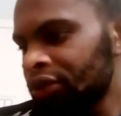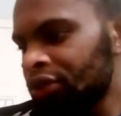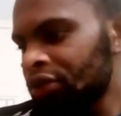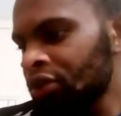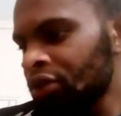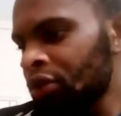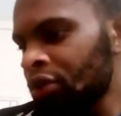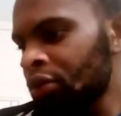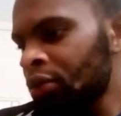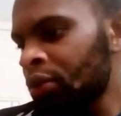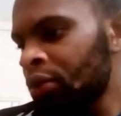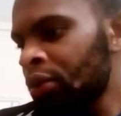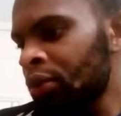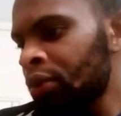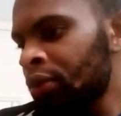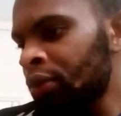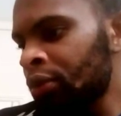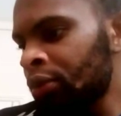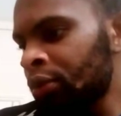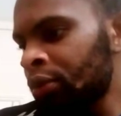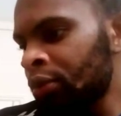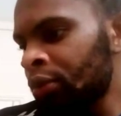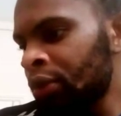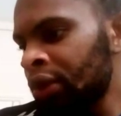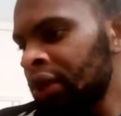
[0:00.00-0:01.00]
so
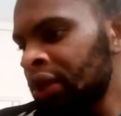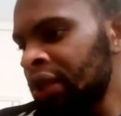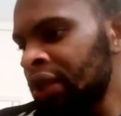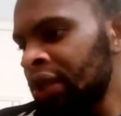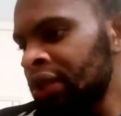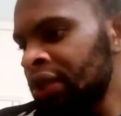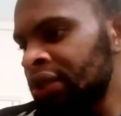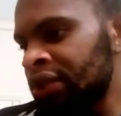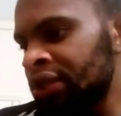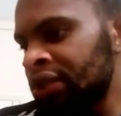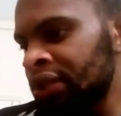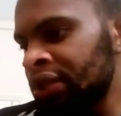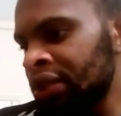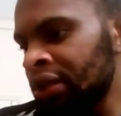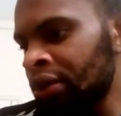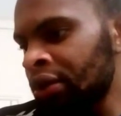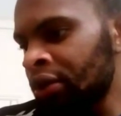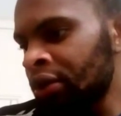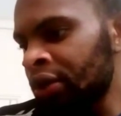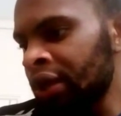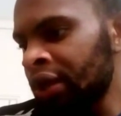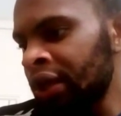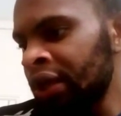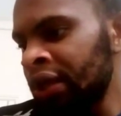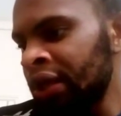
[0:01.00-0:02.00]
what it is
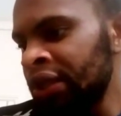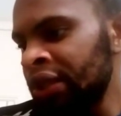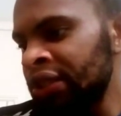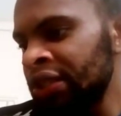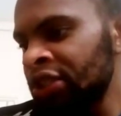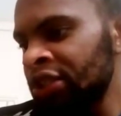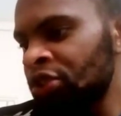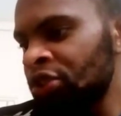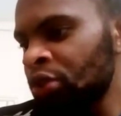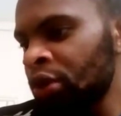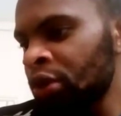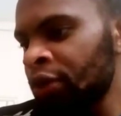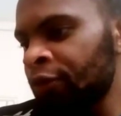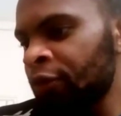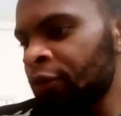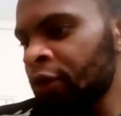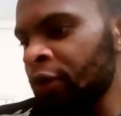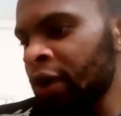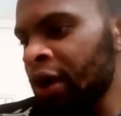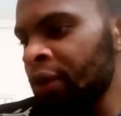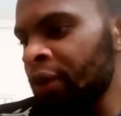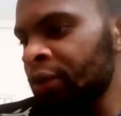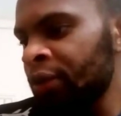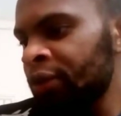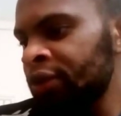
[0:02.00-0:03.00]
okay and it says
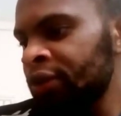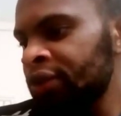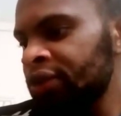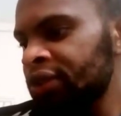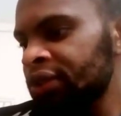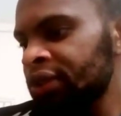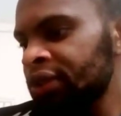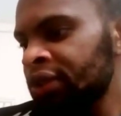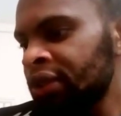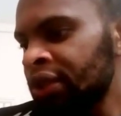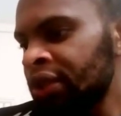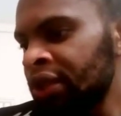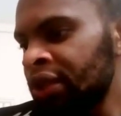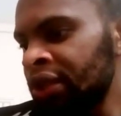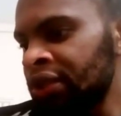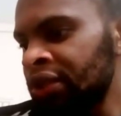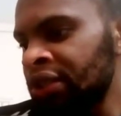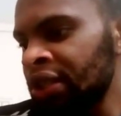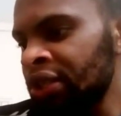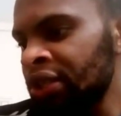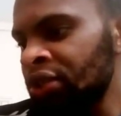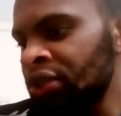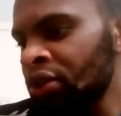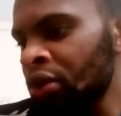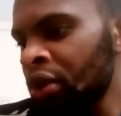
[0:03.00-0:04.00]
24 hours it
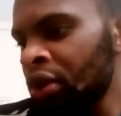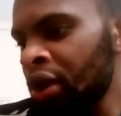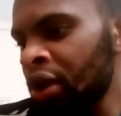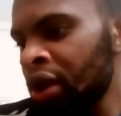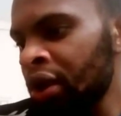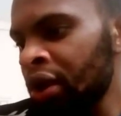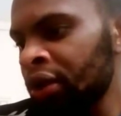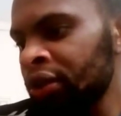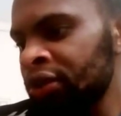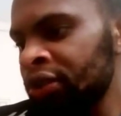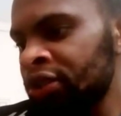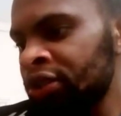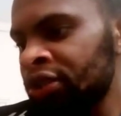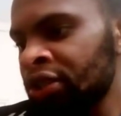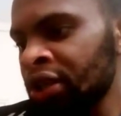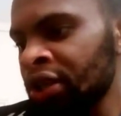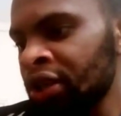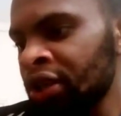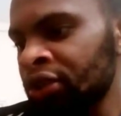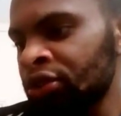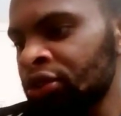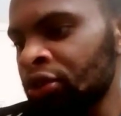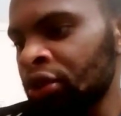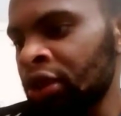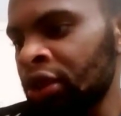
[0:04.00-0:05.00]
says your lungs
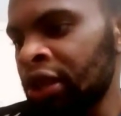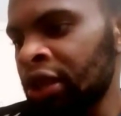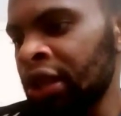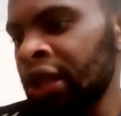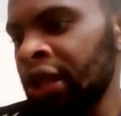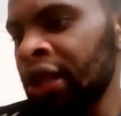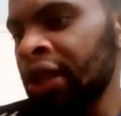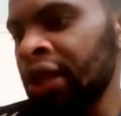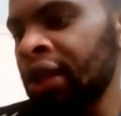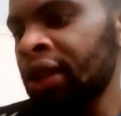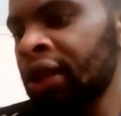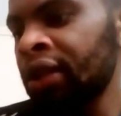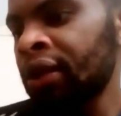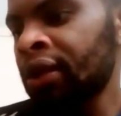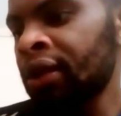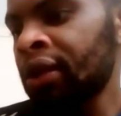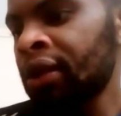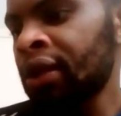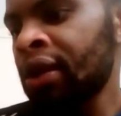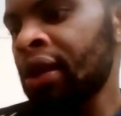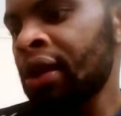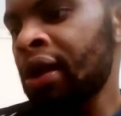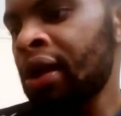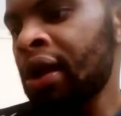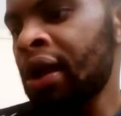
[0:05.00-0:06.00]
start to clear
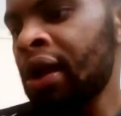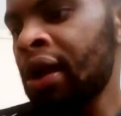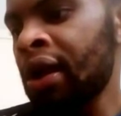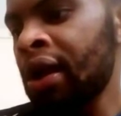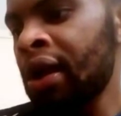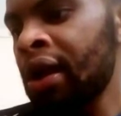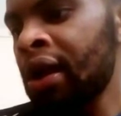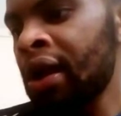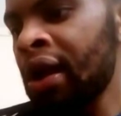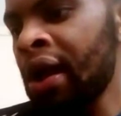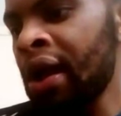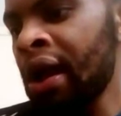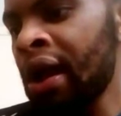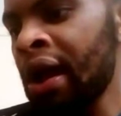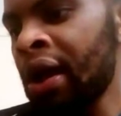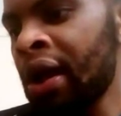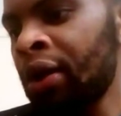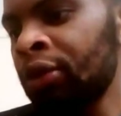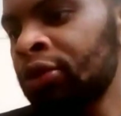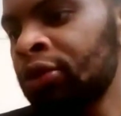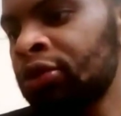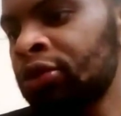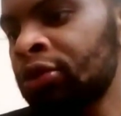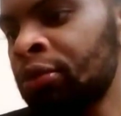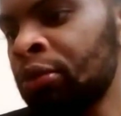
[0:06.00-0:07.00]

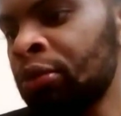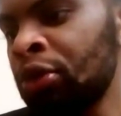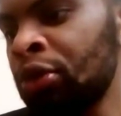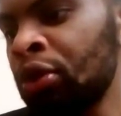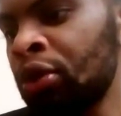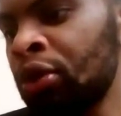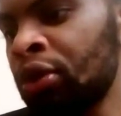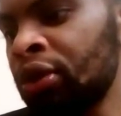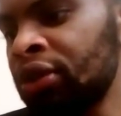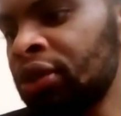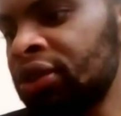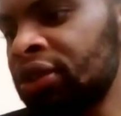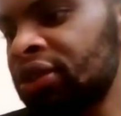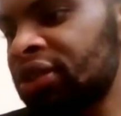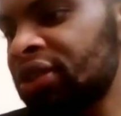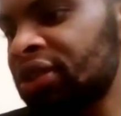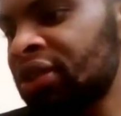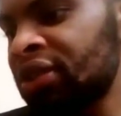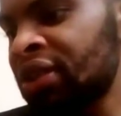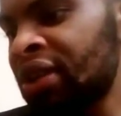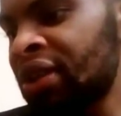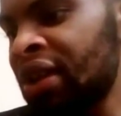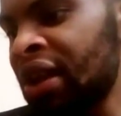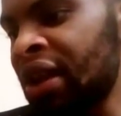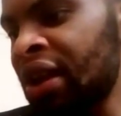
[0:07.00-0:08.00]
out
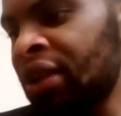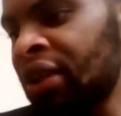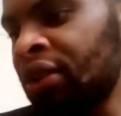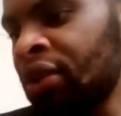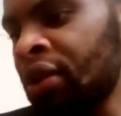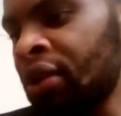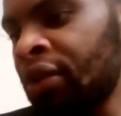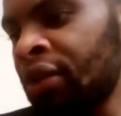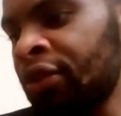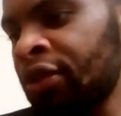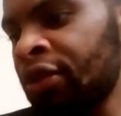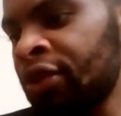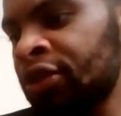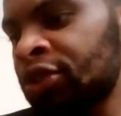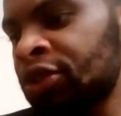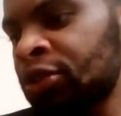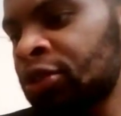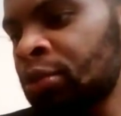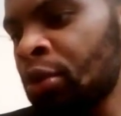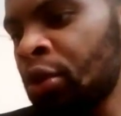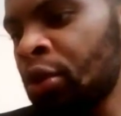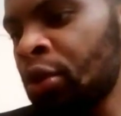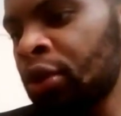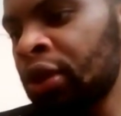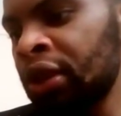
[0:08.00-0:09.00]
mucus and other
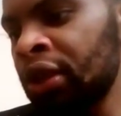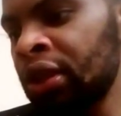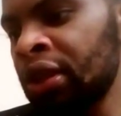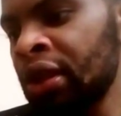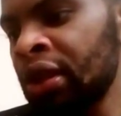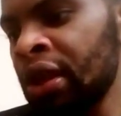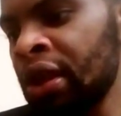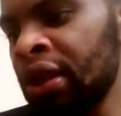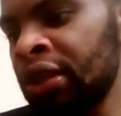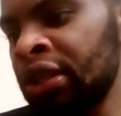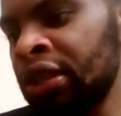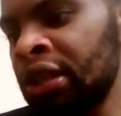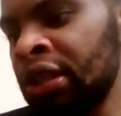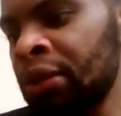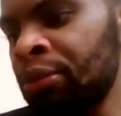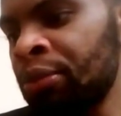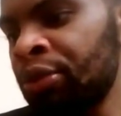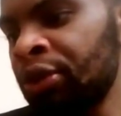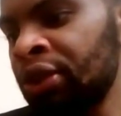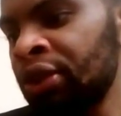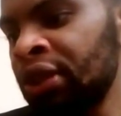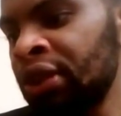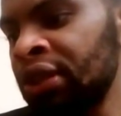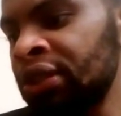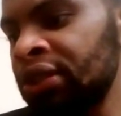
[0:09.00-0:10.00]
smoking
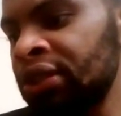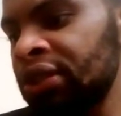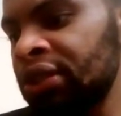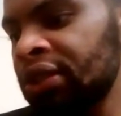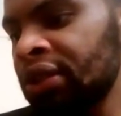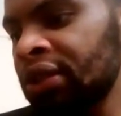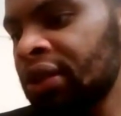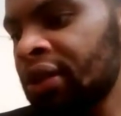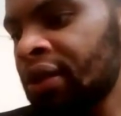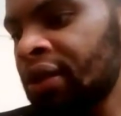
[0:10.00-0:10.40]
debris.